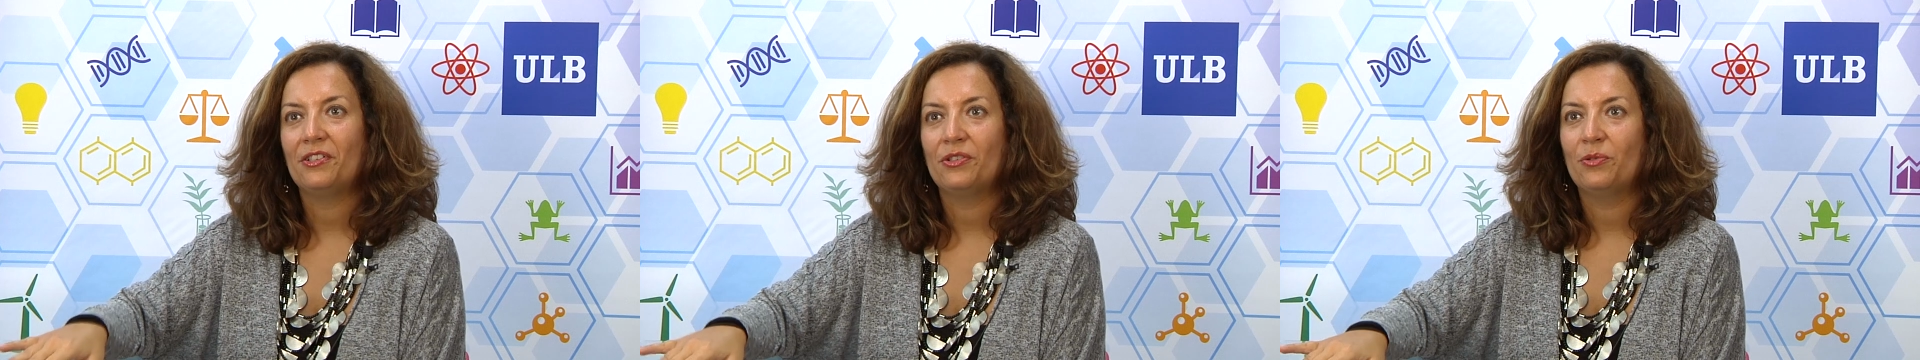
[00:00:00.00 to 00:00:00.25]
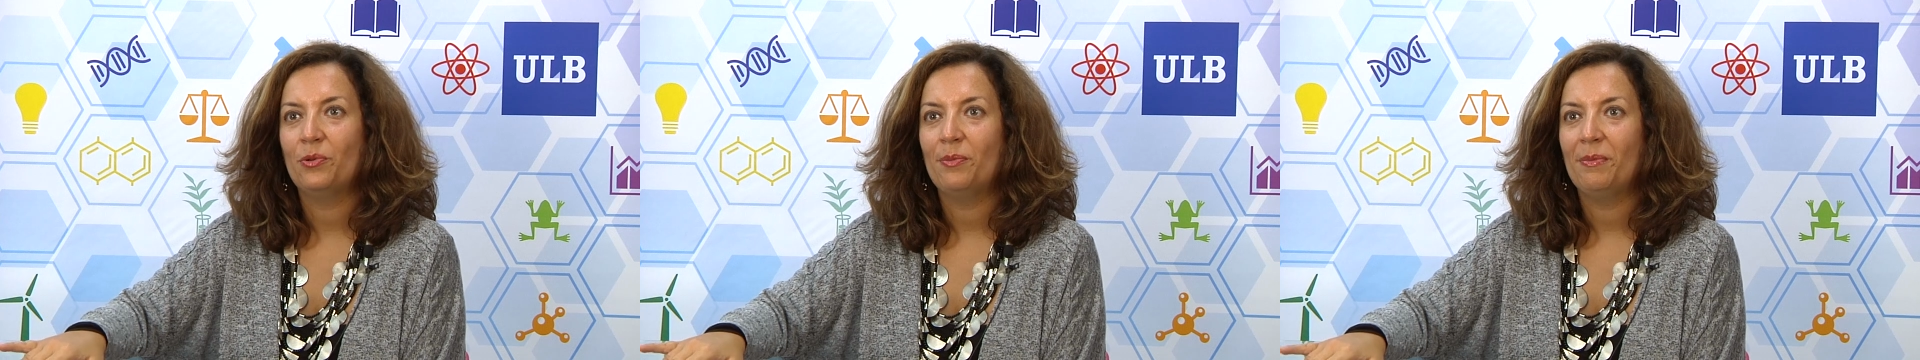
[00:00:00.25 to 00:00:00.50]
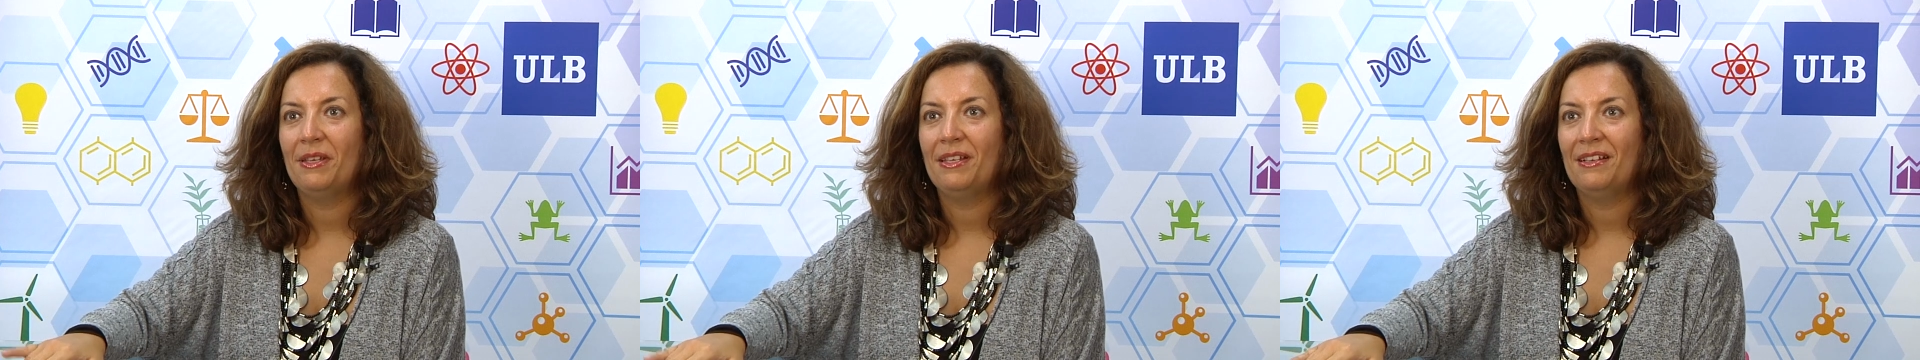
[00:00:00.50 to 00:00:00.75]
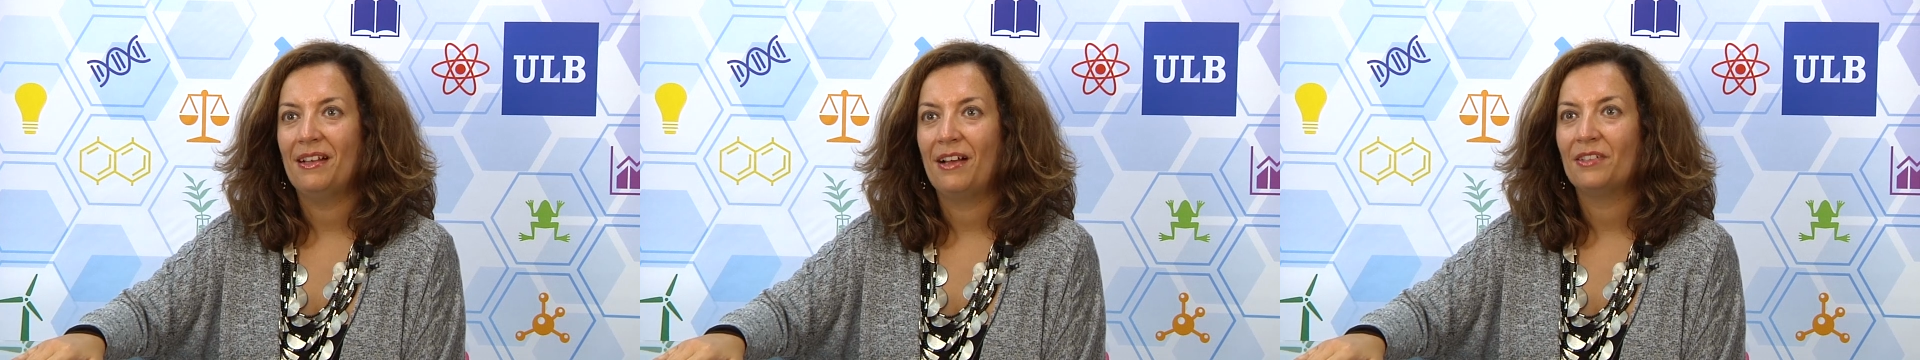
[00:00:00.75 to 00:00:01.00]
showing
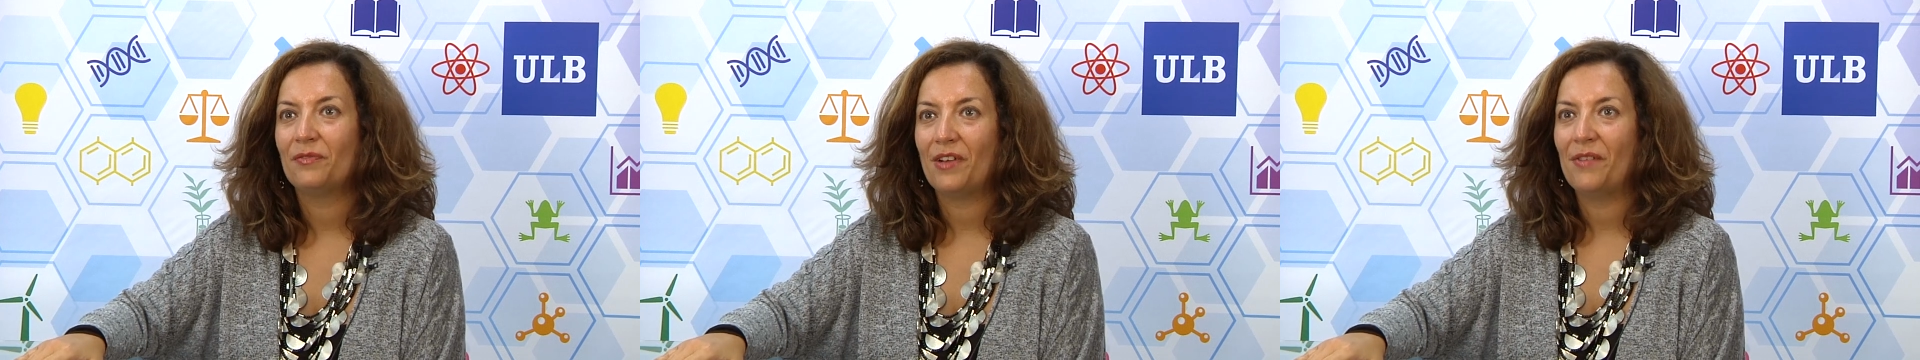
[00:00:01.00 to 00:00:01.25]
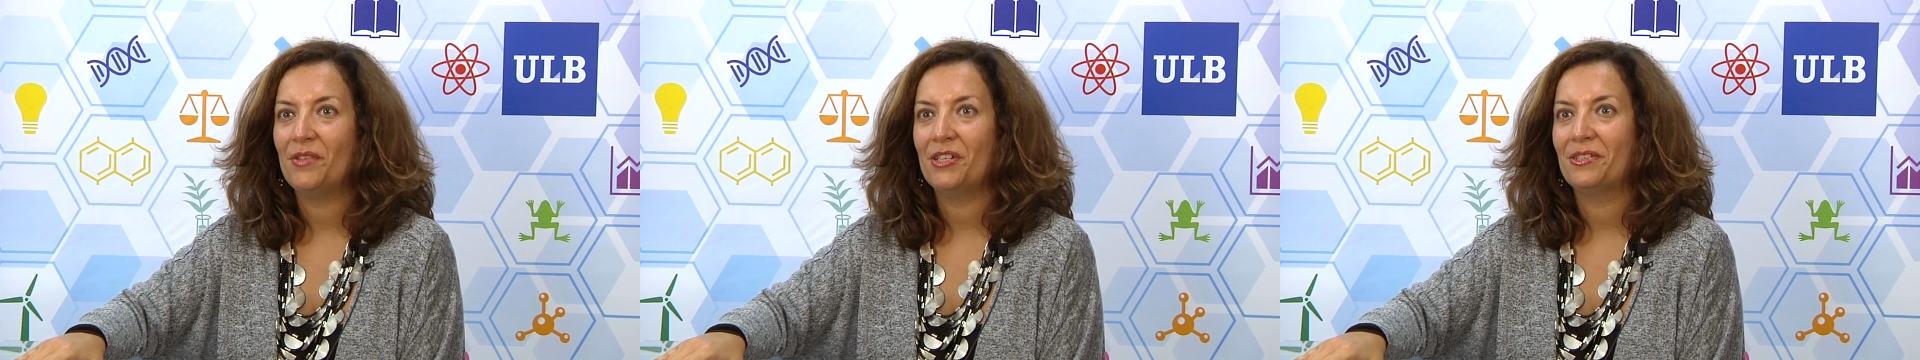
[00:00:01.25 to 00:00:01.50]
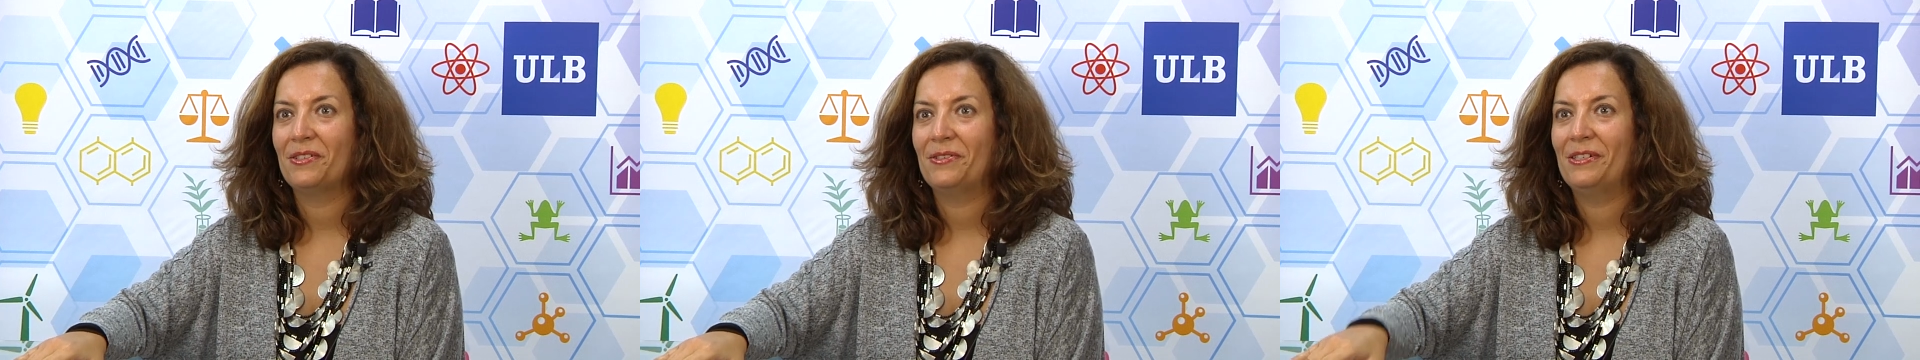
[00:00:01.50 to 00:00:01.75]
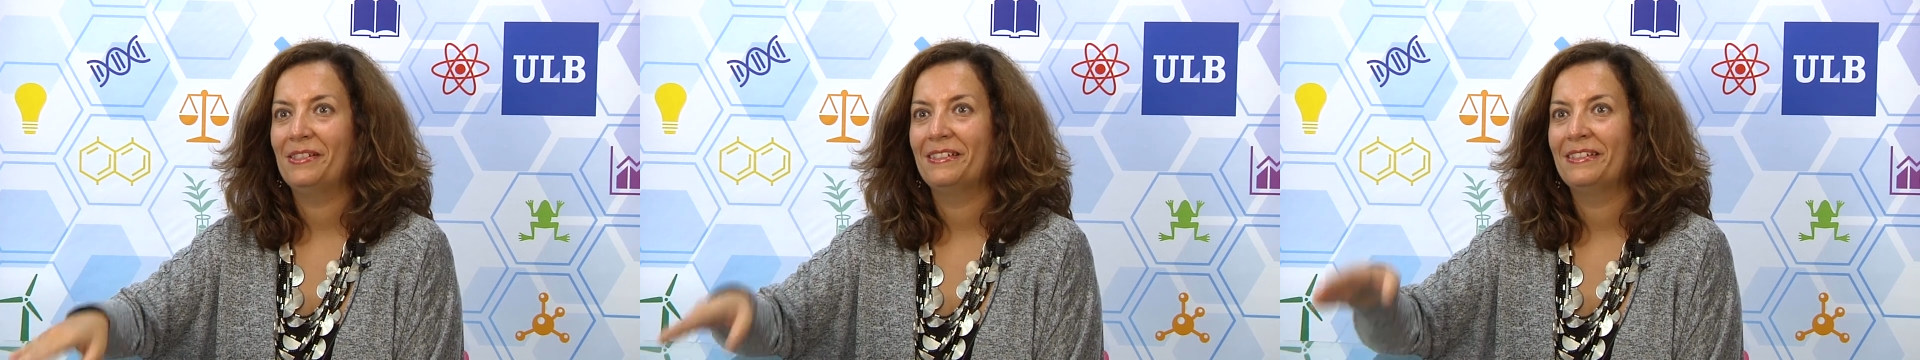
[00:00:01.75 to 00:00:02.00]
me at 5 years
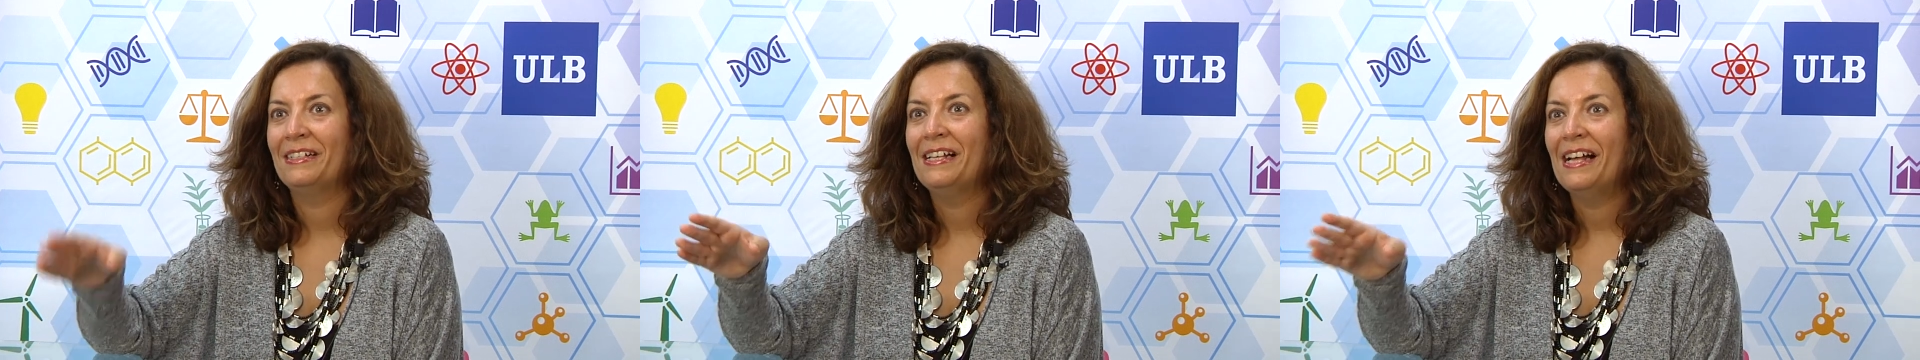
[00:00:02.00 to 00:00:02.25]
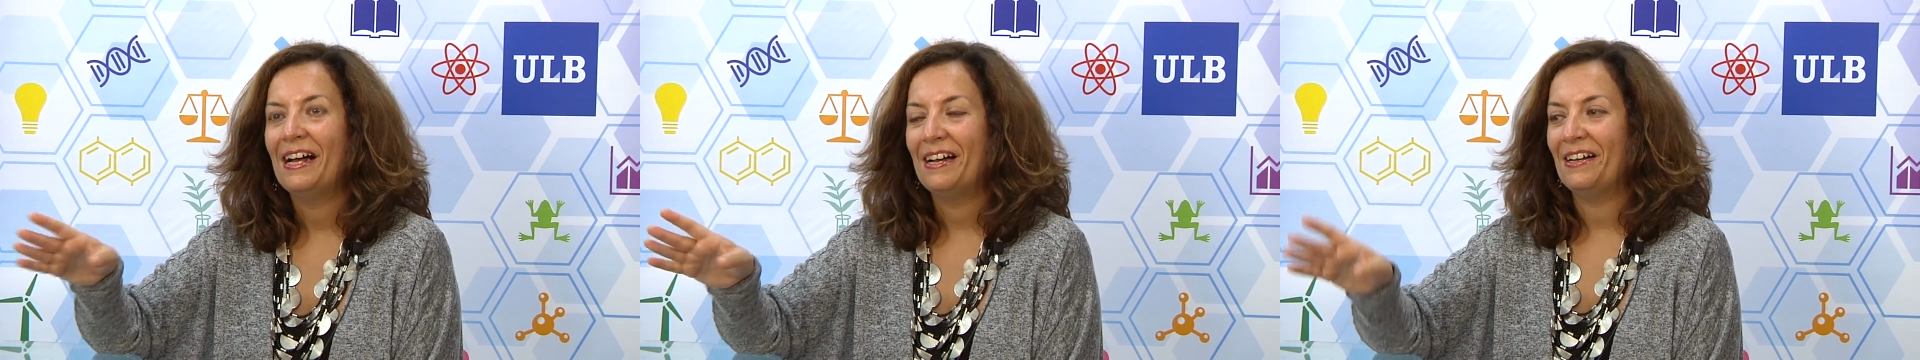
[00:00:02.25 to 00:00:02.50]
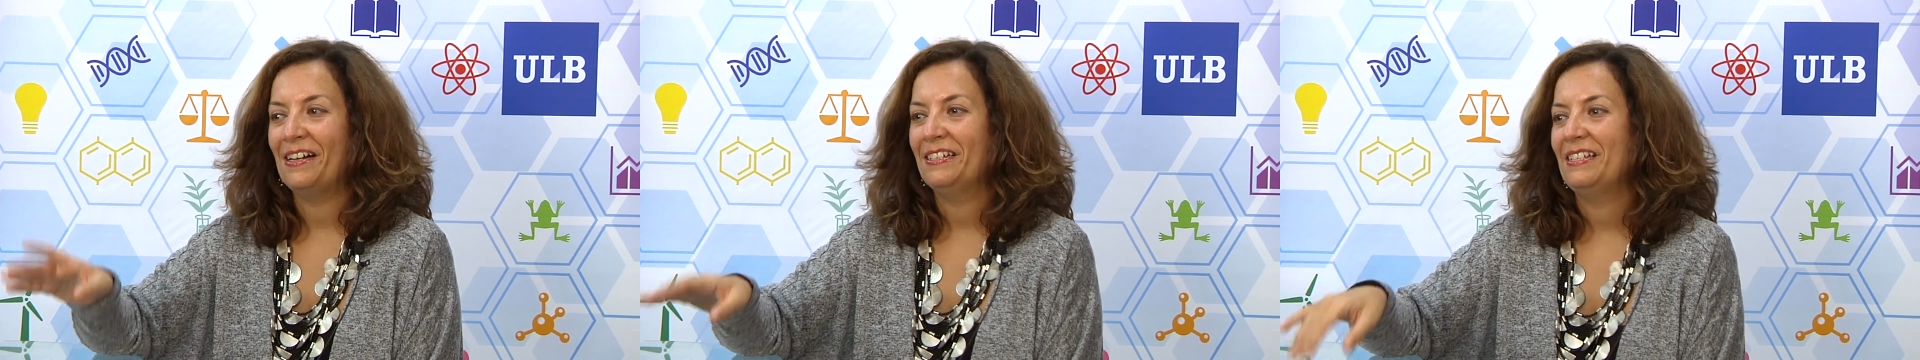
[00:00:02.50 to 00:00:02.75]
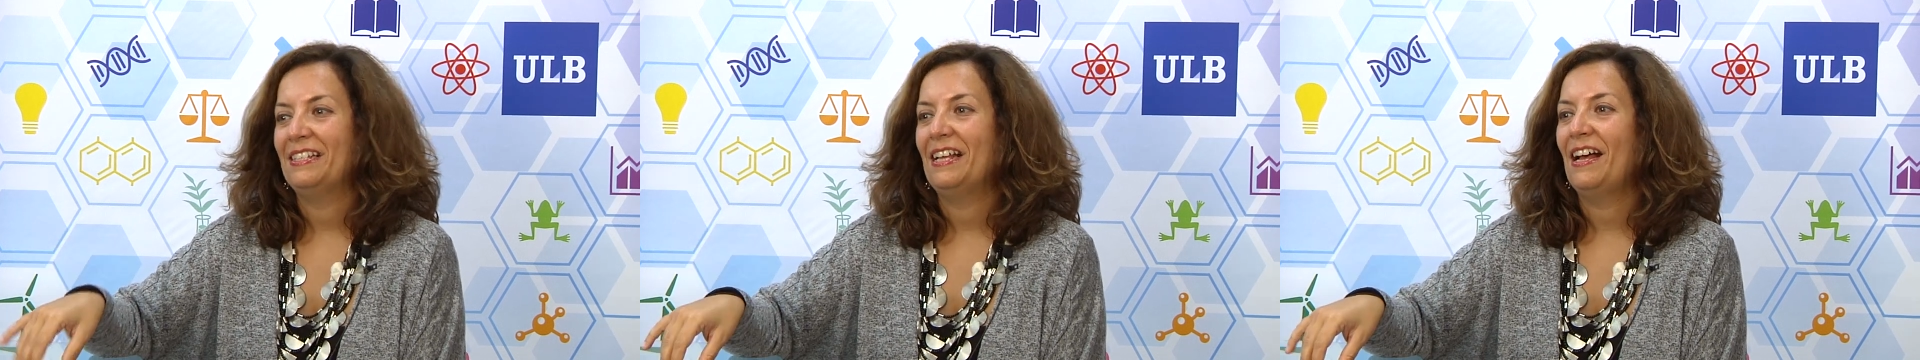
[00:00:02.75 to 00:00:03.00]
old
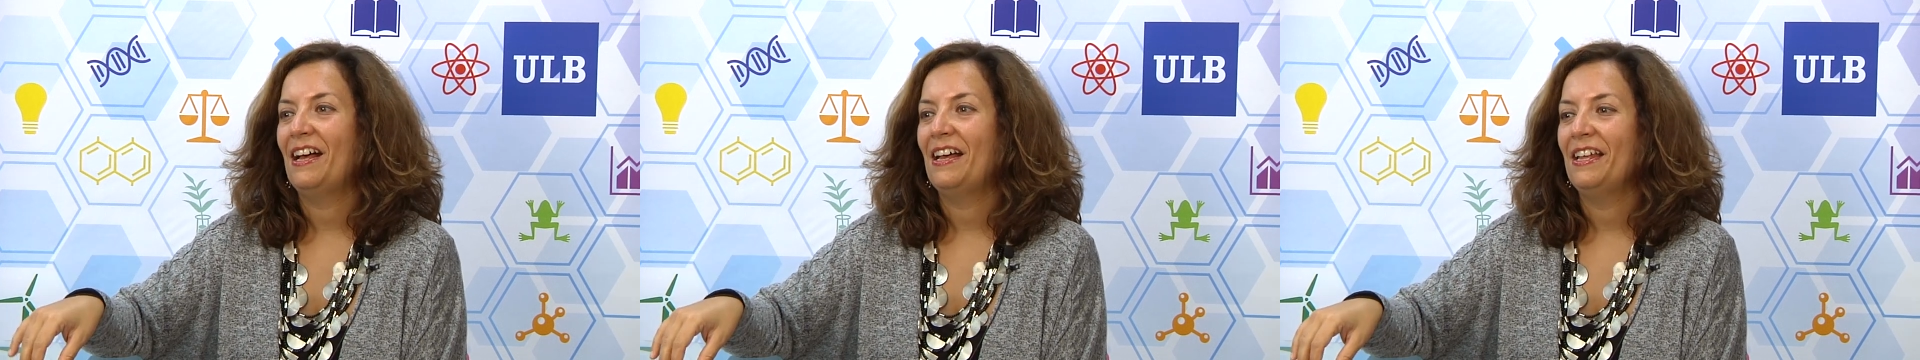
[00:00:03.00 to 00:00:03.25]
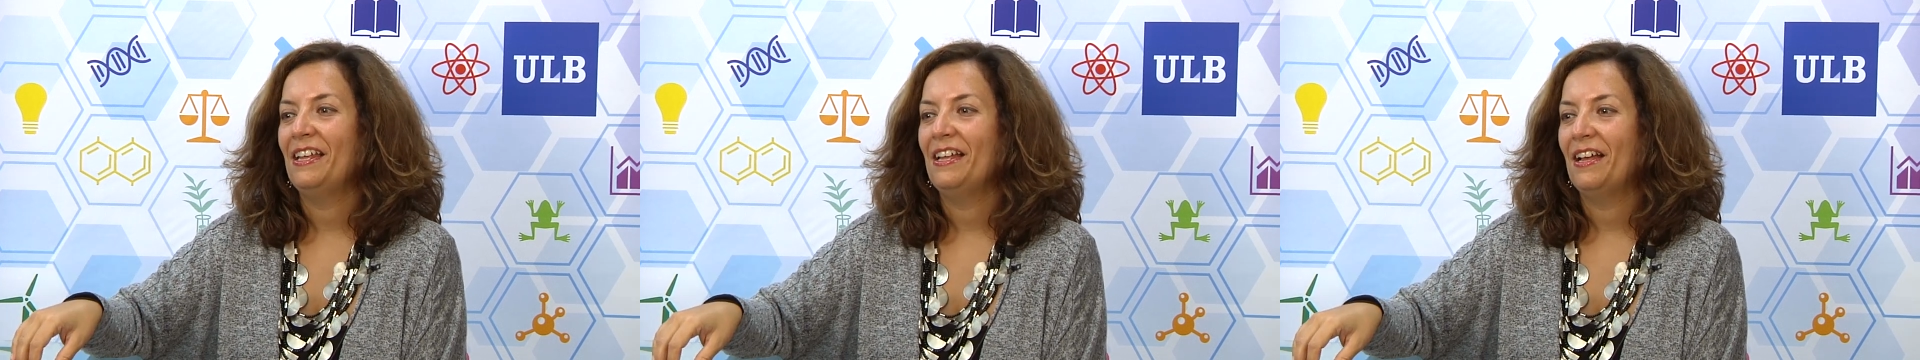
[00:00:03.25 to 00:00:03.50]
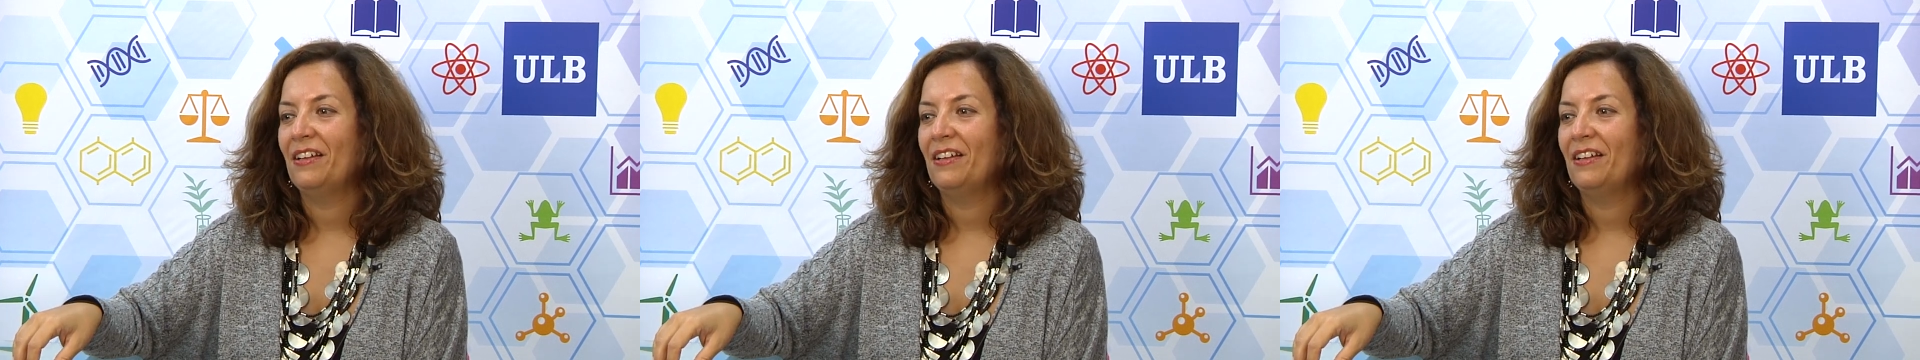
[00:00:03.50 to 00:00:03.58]
the sky